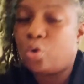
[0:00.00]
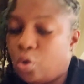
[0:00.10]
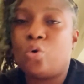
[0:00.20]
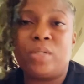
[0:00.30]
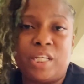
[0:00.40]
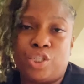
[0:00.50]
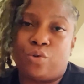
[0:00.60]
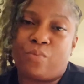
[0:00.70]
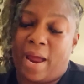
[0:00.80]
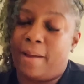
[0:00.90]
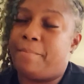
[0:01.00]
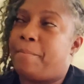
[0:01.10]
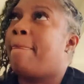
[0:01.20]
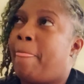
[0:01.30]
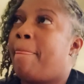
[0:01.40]
Who did your rap?
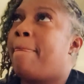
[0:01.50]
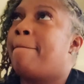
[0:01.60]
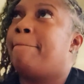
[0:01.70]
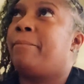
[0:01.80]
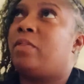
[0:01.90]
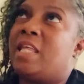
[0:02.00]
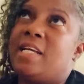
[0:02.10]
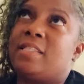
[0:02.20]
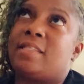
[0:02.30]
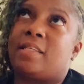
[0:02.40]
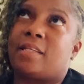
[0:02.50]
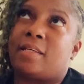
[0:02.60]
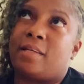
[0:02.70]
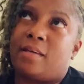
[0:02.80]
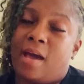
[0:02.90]
This
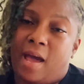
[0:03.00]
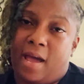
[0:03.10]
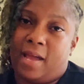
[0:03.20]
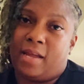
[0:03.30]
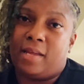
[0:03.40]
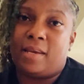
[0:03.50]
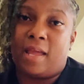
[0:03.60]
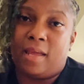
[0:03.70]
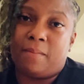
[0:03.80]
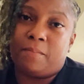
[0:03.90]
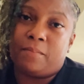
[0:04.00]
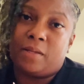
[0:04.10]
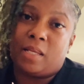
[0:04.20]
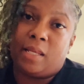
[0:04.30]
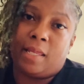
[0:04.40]
guy named
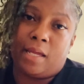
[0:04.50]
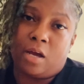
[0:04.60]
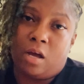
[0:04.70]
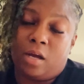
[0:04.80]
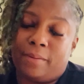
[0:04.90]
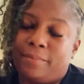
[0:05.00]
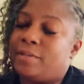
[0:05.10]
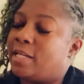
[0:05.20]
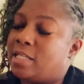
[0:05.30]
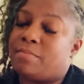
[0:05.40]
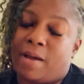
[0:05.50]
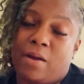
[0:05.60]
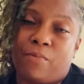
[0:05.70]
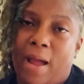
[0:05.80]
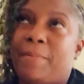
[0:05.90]
Leon does my
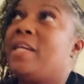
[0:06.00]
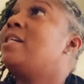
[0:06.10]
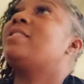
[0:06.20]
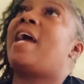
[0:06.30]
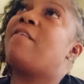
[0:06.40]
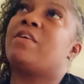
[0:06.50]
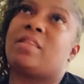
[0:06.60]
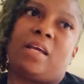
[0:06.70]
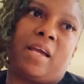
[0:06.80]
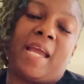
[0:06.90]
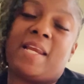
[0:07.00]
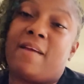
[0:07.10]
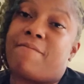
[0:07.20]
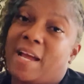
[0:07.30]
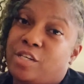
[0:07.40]
rap. He does everything. And
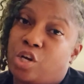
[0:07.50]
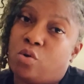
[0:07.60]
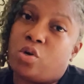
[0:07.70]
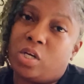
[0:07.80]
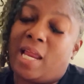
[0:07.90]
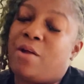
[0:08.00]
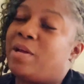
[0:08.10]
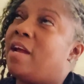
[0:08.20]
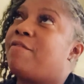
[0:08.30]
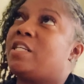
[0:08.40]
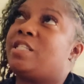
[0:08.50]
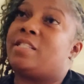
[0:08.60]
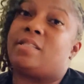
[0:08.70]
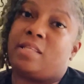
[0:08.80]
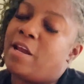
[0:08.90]
if I don't go to, I don't care if it's
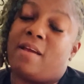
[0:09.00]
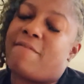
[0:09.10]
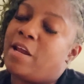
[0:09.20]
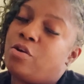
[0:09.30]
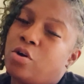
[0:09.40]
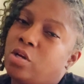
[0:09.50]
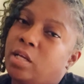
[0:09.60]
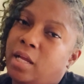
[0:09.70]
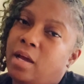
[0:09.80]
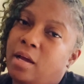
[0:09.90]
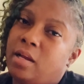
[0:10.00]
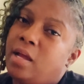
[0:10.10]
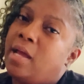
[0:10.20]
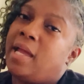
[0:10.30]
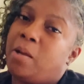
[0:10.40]
just tint. If I don't go to Leon,
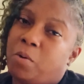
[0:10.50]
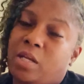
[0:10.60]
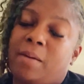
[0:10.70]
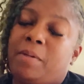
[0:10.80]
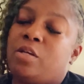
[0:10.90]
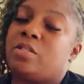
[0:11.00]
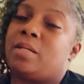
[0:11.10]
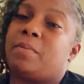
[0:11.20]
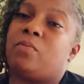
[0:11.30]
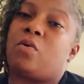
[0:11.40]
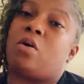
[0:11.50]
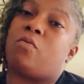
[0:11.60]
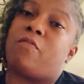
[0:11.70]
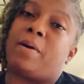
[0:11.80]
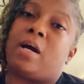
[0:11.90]
he will let me know something wrong
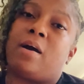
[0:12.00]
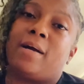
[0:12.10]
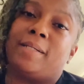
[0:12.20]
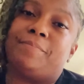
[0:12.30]
with my car.